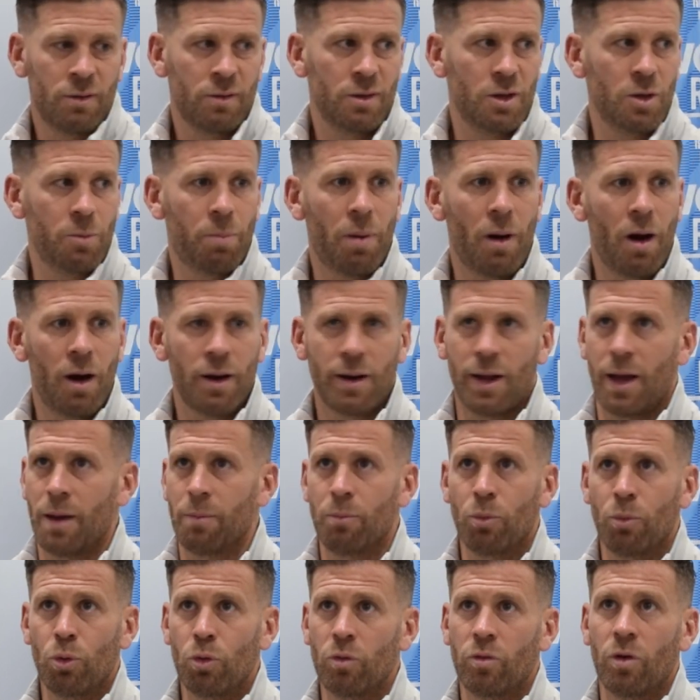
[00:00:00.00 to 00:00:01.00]
you part
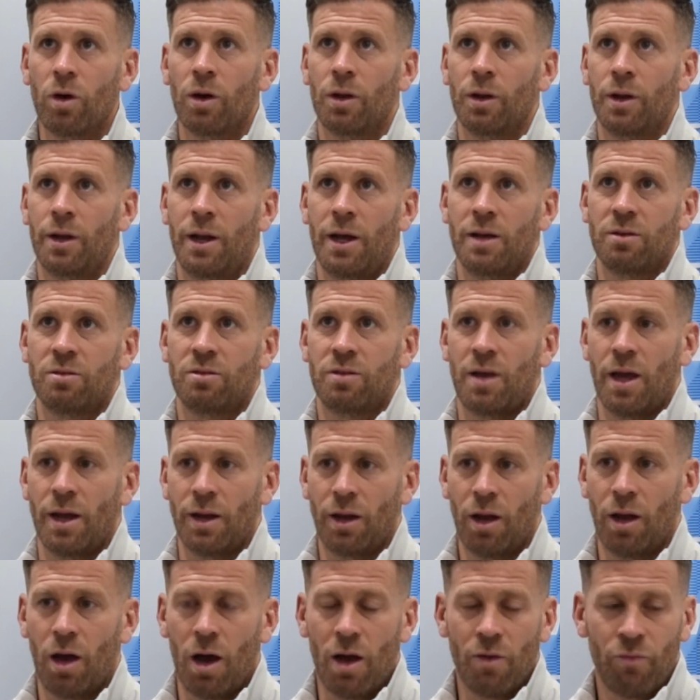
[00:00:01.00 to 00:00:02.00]
that and move on. And that's
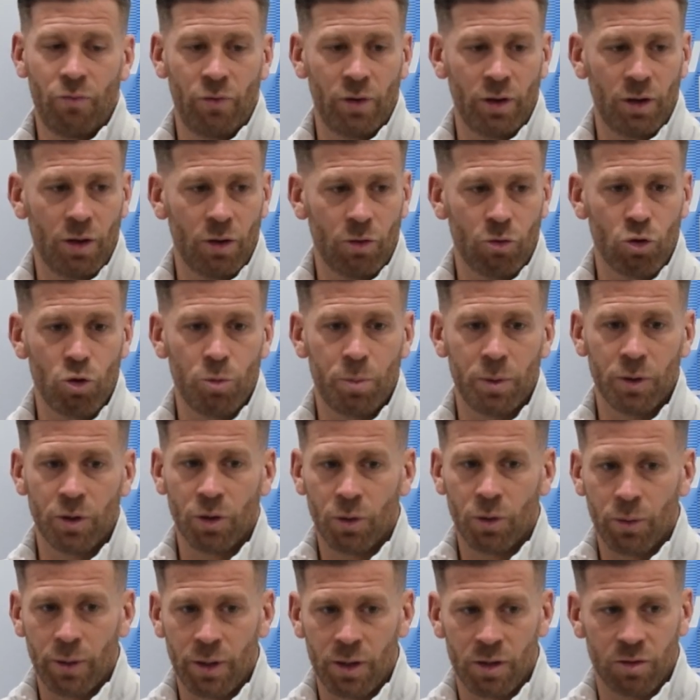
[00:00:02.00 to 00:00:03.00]
saying that I think the group are
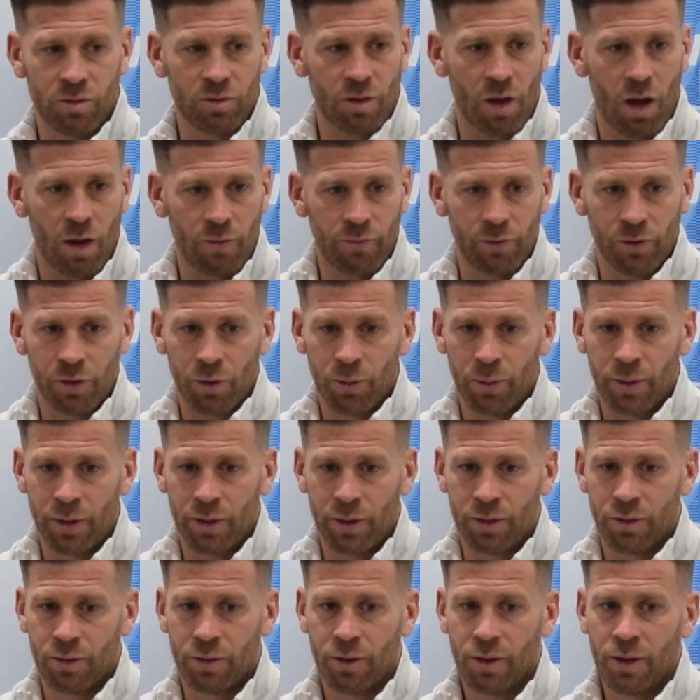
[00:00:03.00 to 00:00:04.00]
doing, the staff are
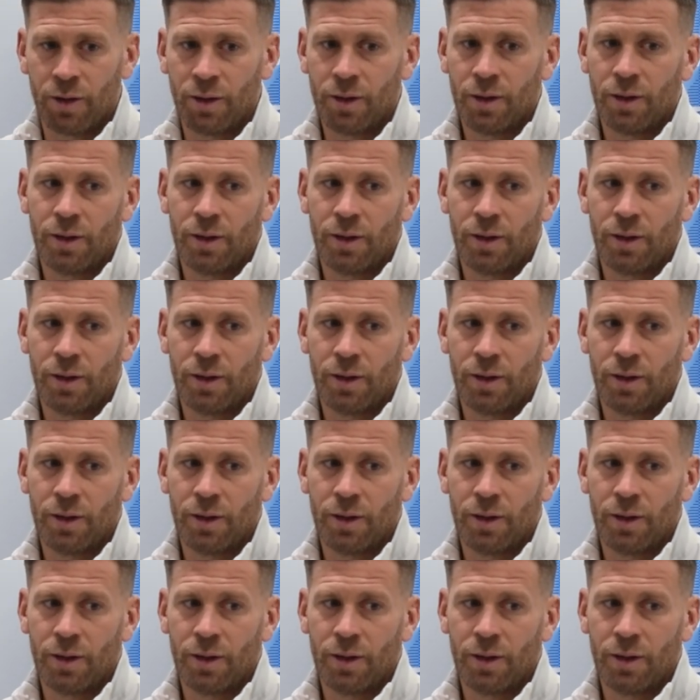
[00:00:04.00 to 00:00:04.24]
doing, and